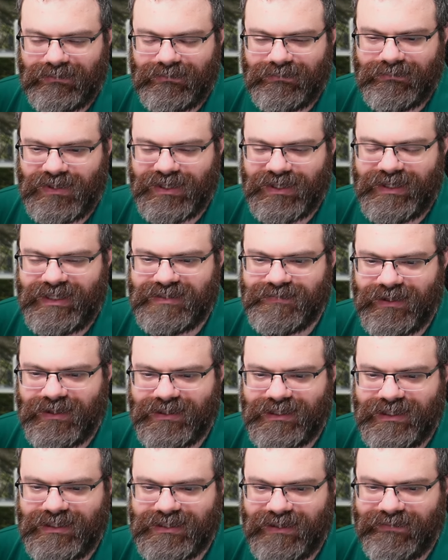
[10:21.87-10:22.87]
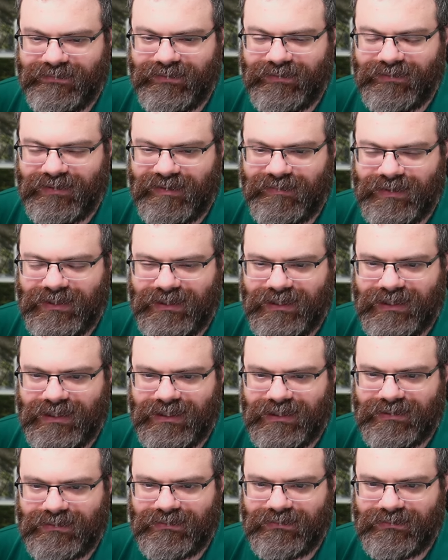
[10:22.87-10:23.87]
markings, markings everywhere, but
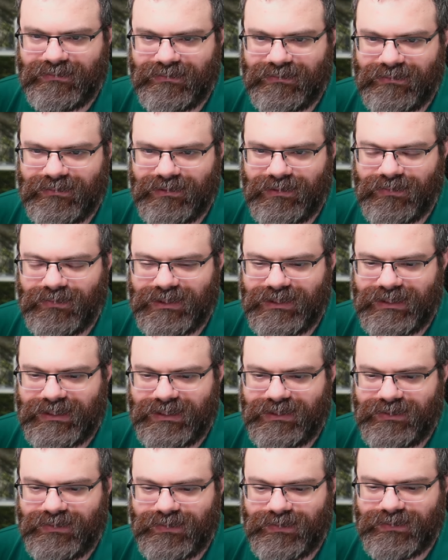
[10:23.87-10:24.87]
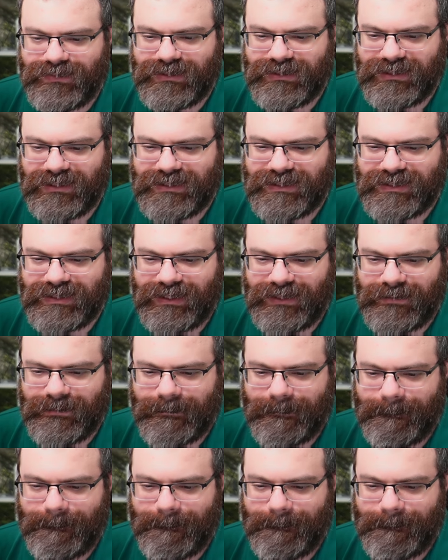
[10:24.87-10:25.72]
not a one to use. Let's see.